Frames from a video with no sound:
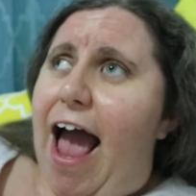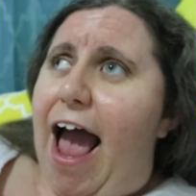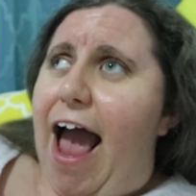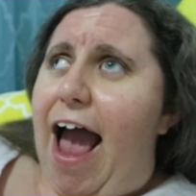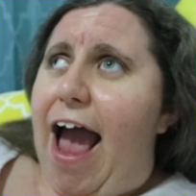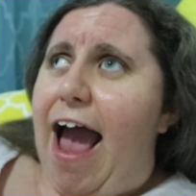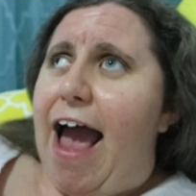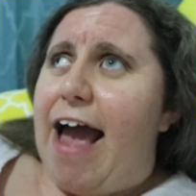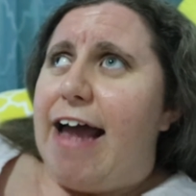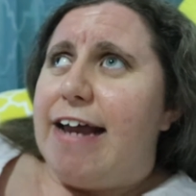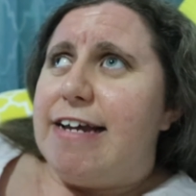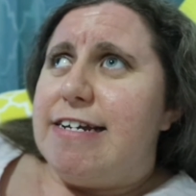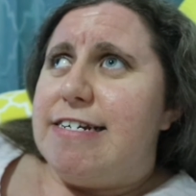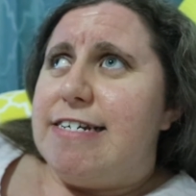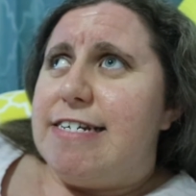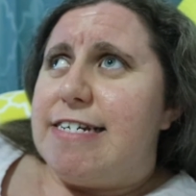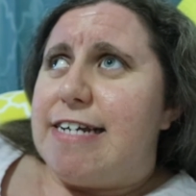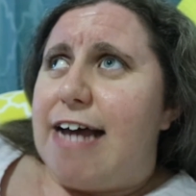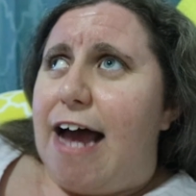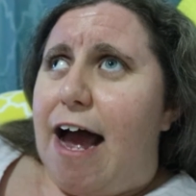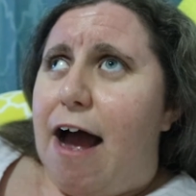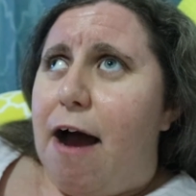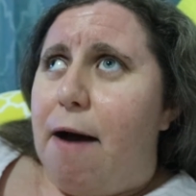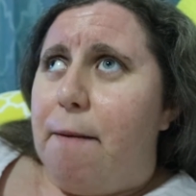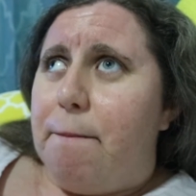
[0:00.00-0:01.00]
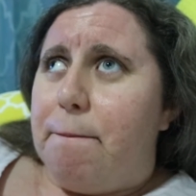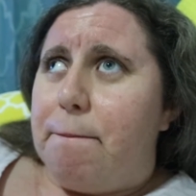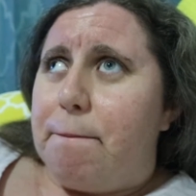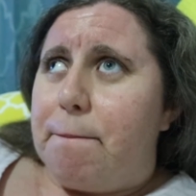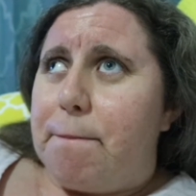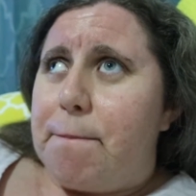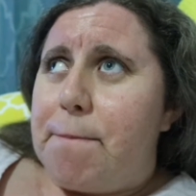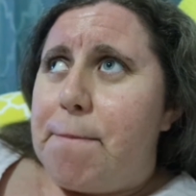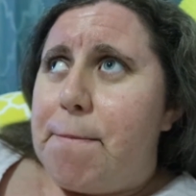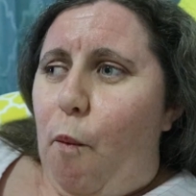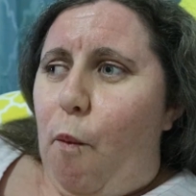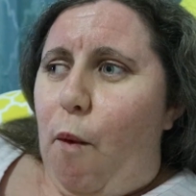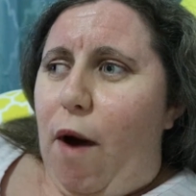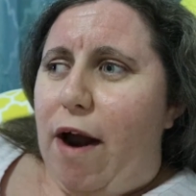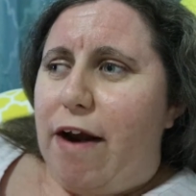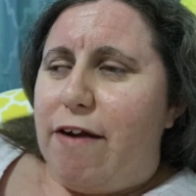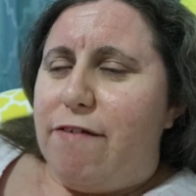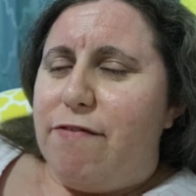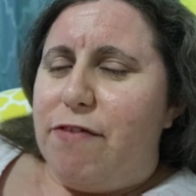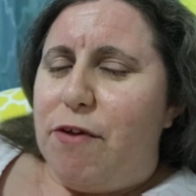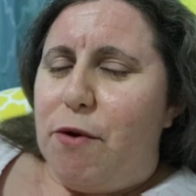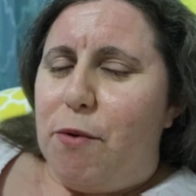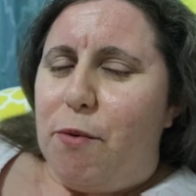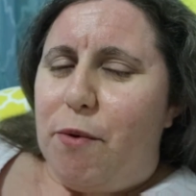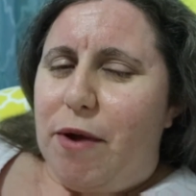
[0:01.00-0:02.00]
and one
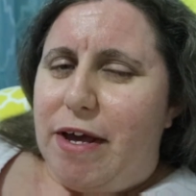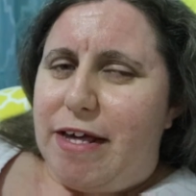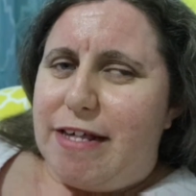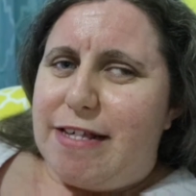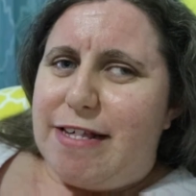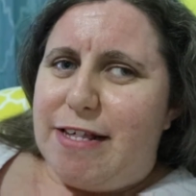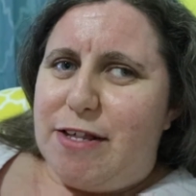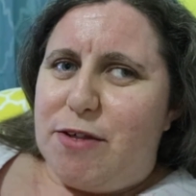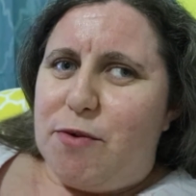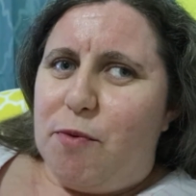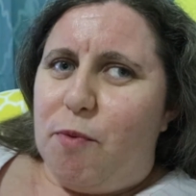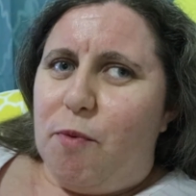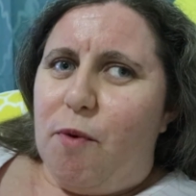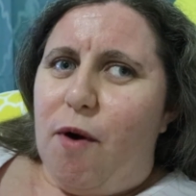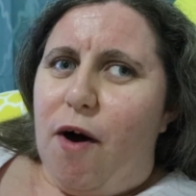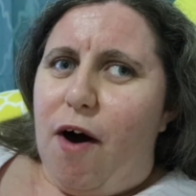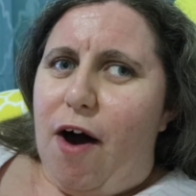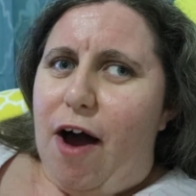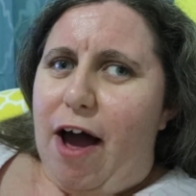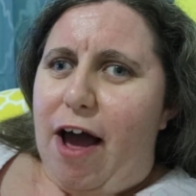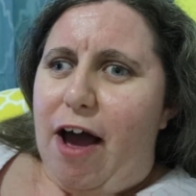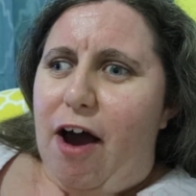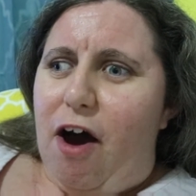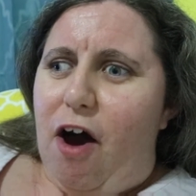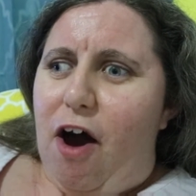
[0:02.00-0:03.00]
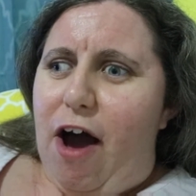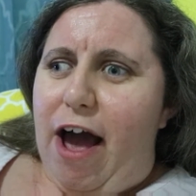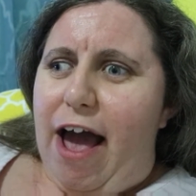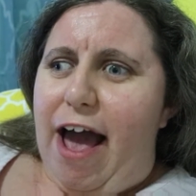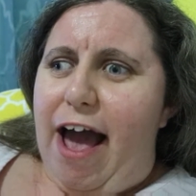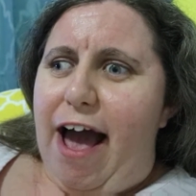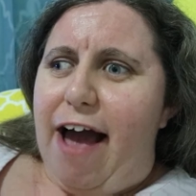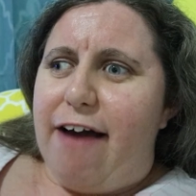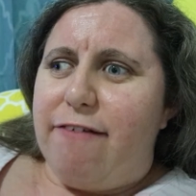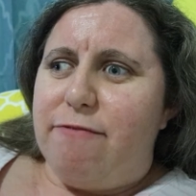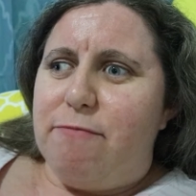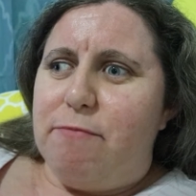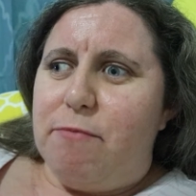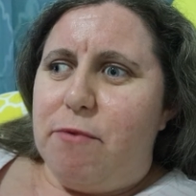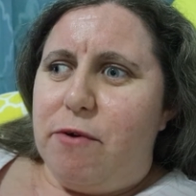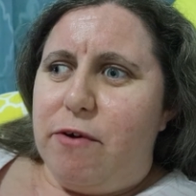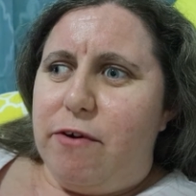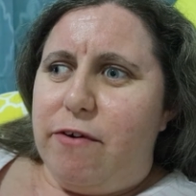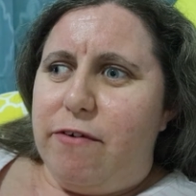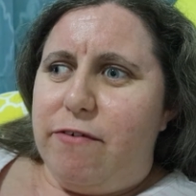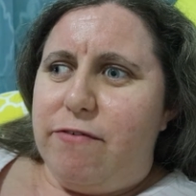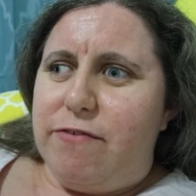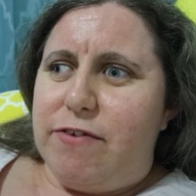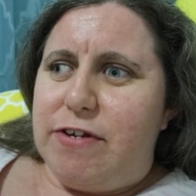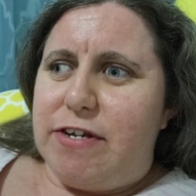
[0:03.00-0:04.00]
of the reasons why I have
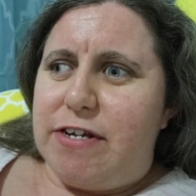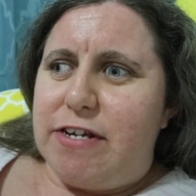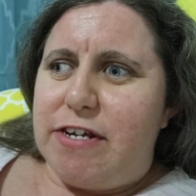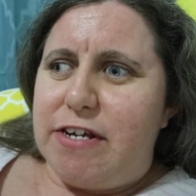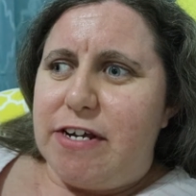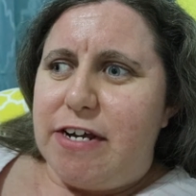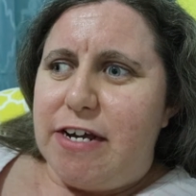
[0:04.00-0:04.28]
moved